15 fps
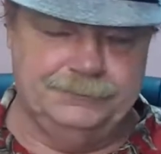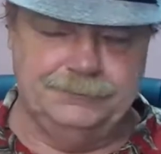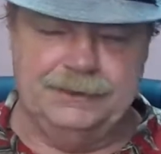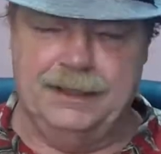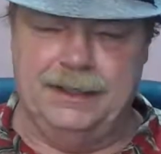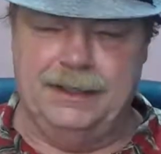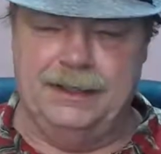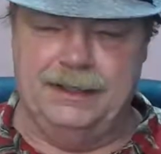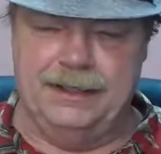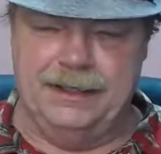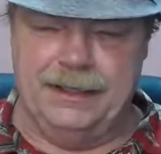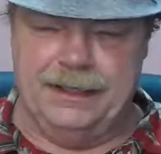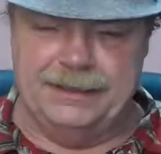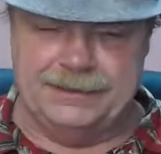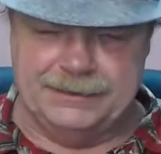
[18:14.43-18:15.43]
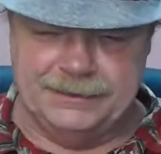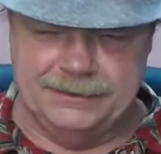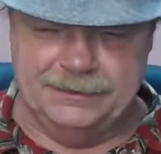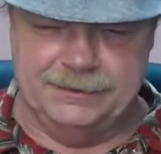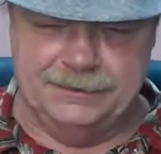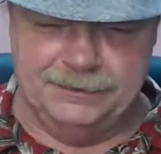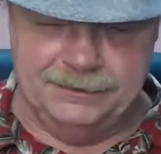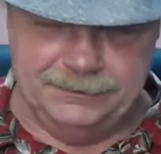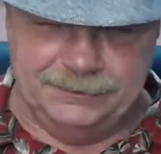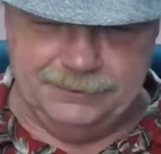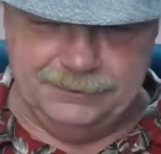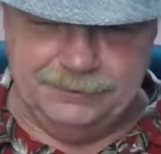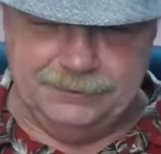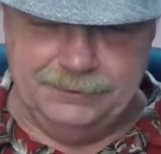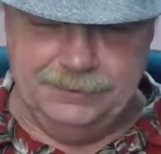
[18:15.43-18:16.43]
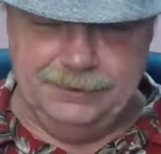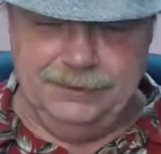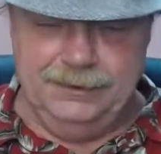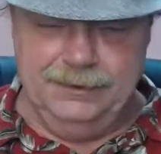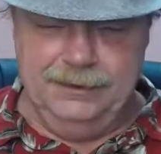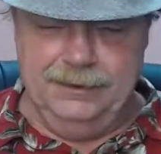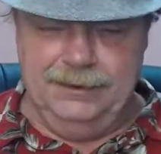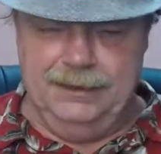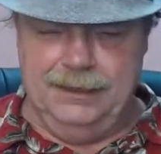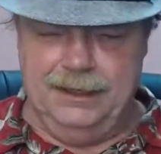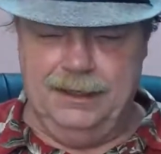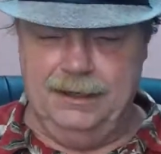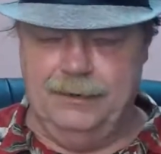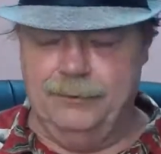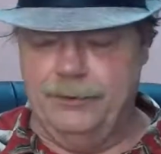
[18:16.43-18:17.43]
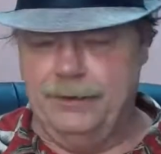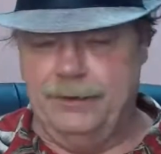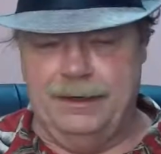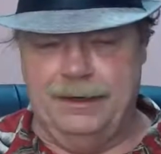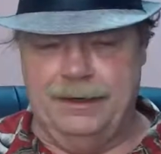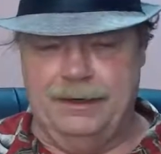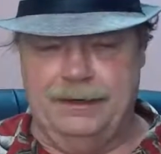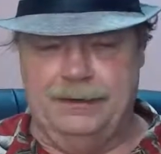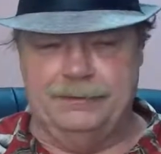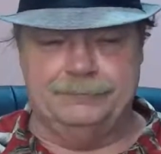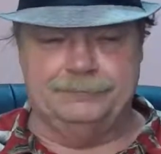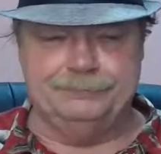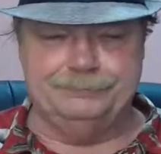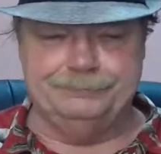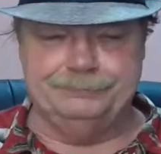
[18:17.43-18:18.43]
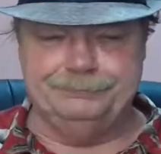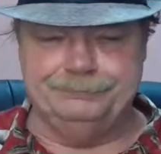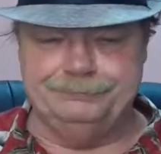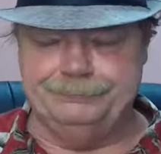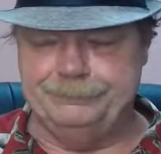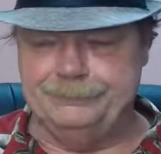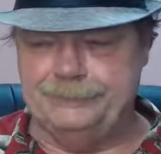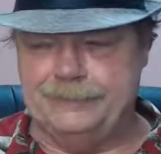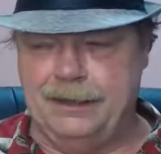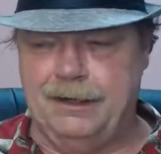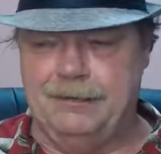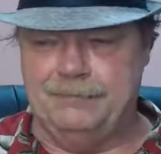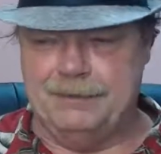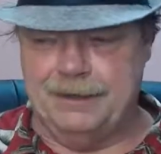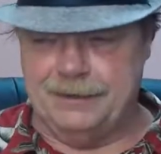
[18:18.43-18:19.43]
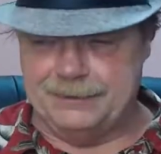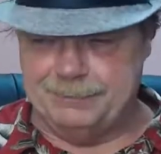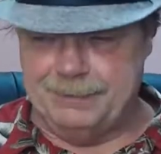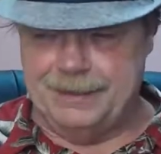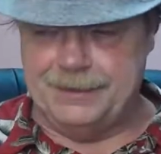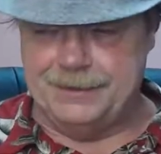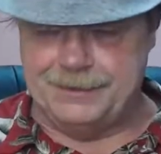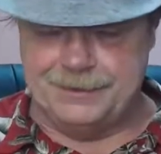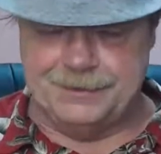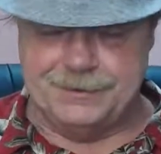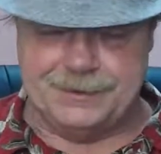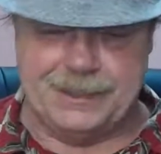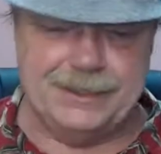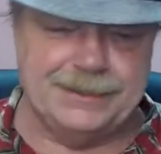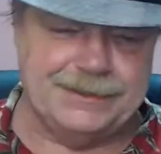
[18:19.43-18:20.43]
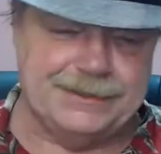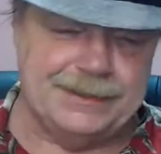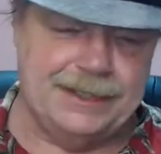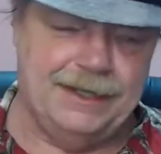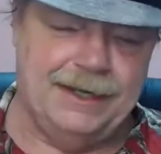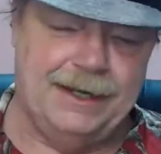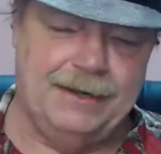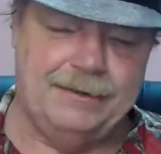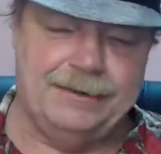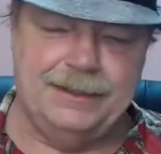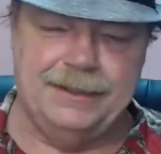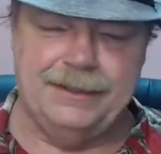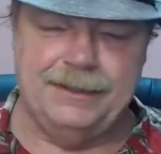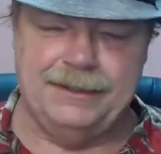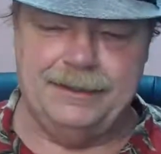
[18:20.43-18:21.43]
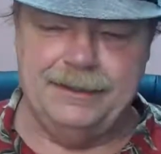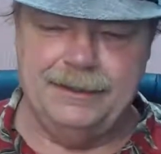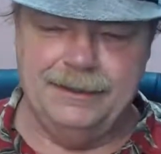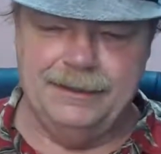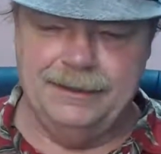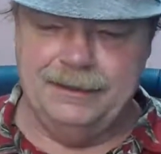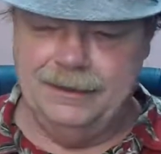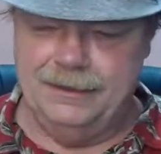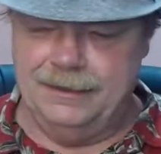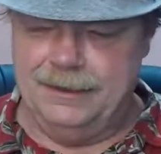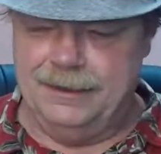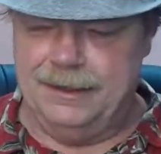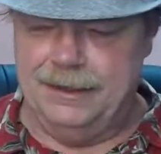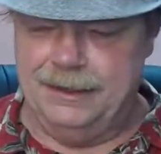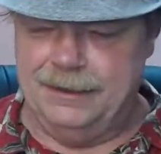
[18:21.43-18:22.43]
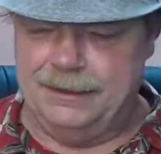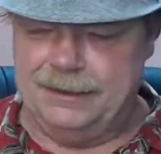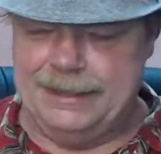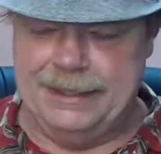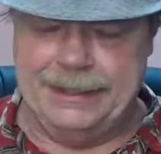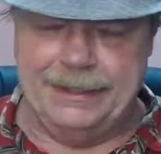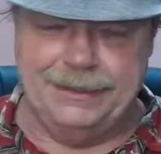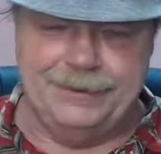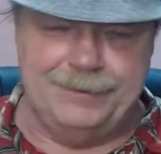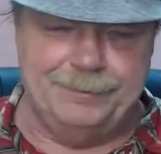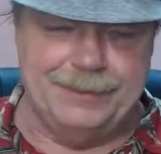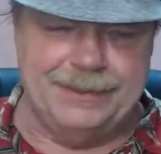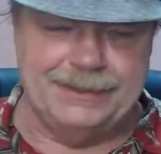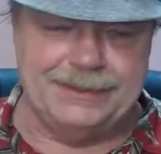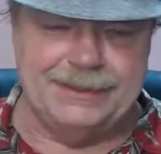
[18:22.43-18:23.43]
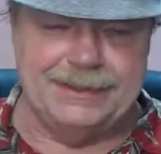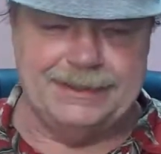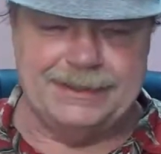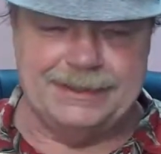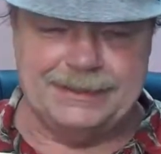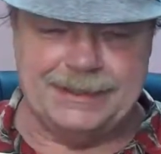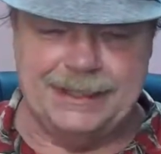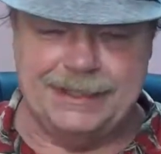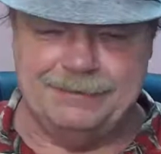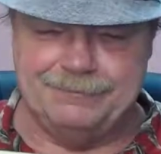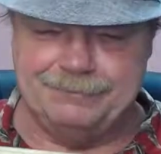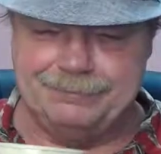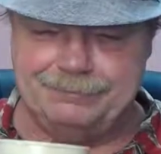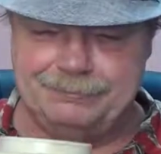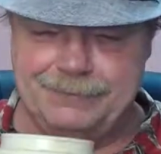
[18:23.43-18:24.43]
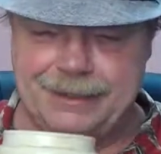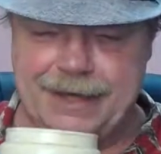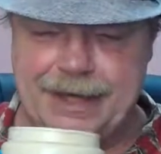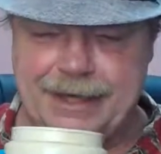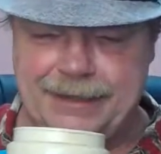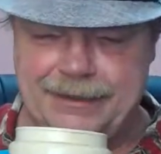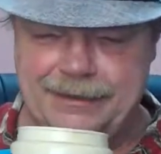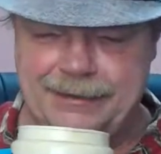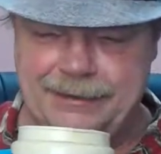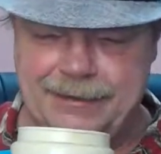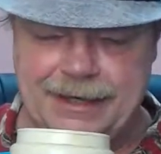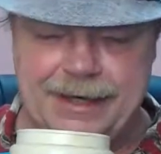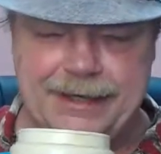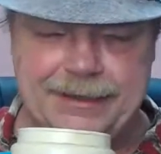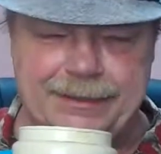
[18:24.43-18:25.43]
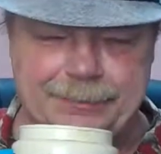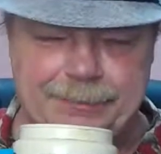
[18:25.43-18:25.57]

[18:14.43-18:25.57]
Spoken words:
until all of our expenditures kind of settle out, that getting a new BC is just kind of not in the